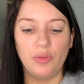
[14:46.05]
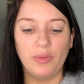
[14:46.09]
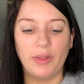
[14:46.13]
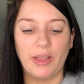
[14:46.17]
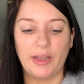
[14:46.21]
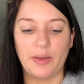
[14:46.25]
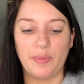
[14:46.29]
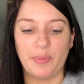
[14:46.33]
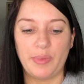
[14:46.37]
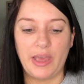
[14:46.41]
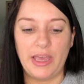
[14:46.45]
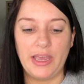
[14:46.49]
like
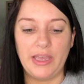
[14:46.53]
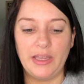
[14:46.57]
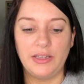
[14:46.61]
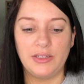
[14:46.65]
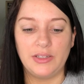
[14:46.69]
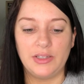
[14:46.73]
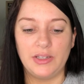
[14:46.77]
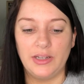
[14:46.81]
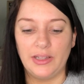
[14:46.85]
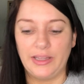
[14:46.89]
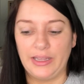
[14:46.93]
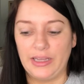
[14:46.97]
a paint,
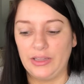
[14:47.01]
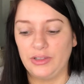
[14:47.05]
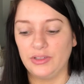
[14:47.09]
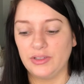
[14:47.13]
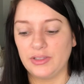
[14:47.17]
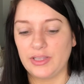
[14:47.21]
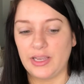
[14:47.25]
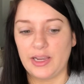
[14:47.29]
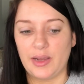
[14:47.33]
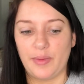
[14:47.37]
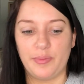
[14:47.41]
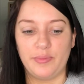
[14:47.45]
like it looks
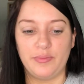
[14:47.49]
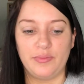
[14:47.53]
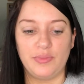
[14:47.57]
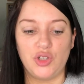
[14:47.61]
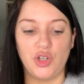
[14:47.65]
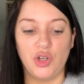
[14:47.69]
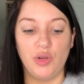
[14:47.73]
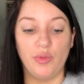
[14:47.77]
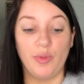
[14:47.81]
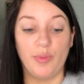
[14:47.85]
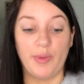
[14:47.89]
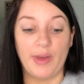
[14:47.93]
like a
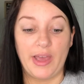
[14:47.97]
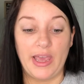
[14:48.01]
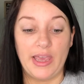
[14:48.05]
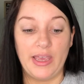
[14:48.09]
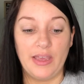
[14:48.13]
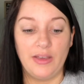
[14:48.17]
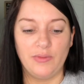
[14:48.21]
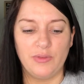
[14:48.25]
tube of paint,